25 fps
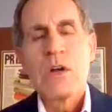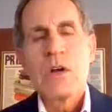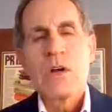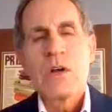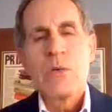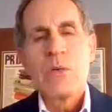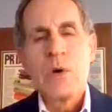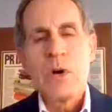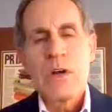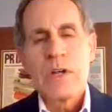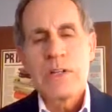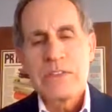
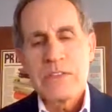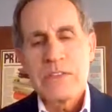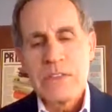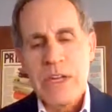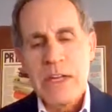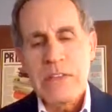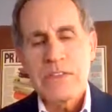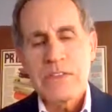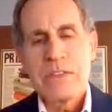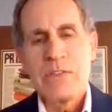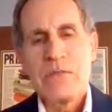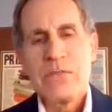Well,
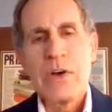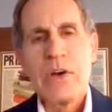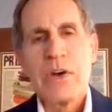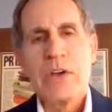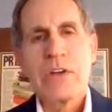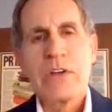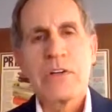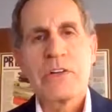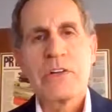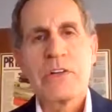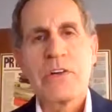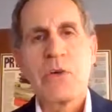that's a very
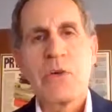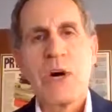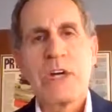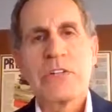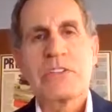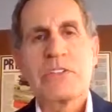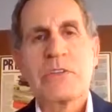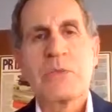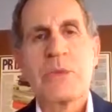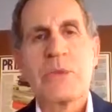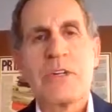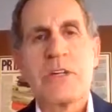good
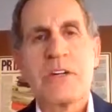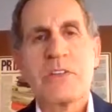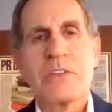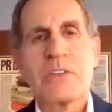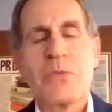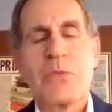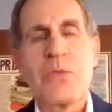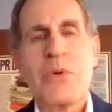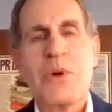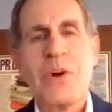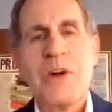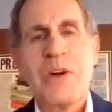question, because
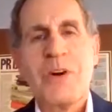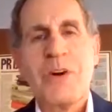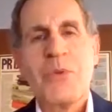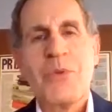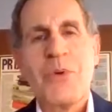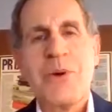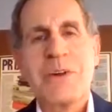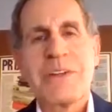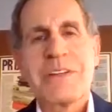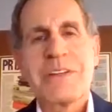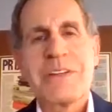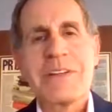
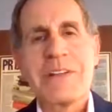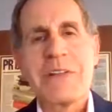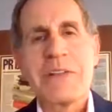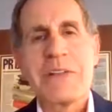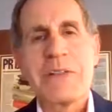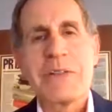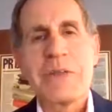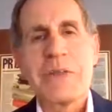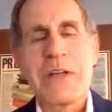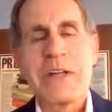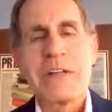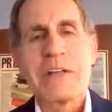one
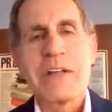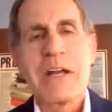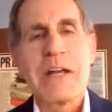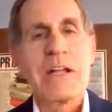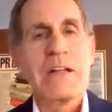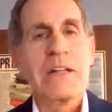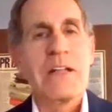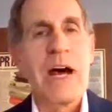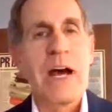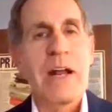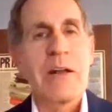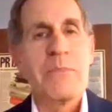thing that a
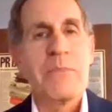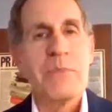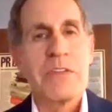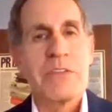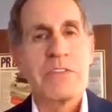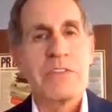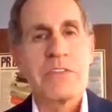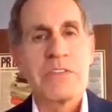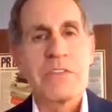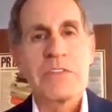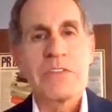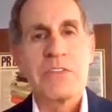lot of
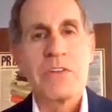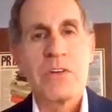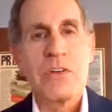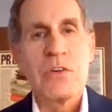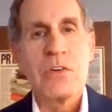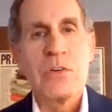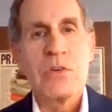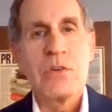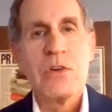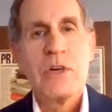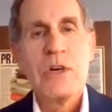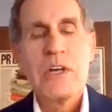businesses
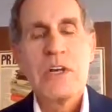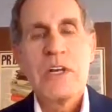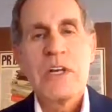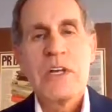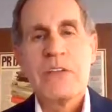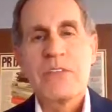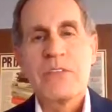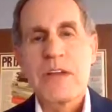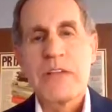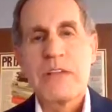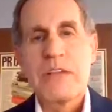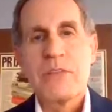do is
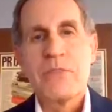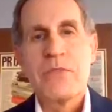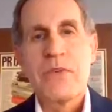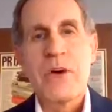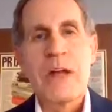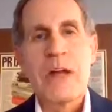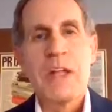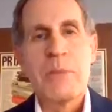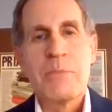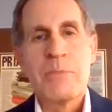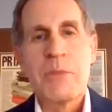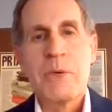they
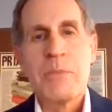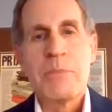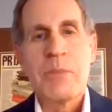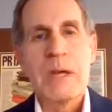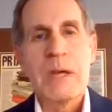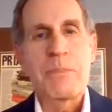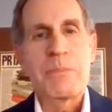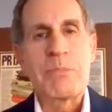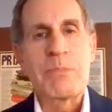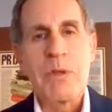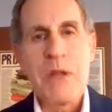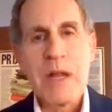develop a
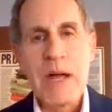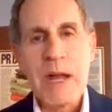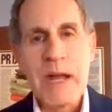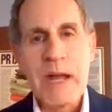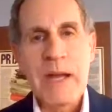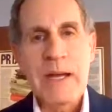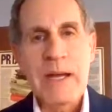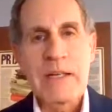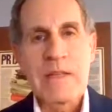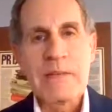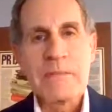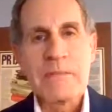big
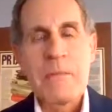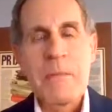plan,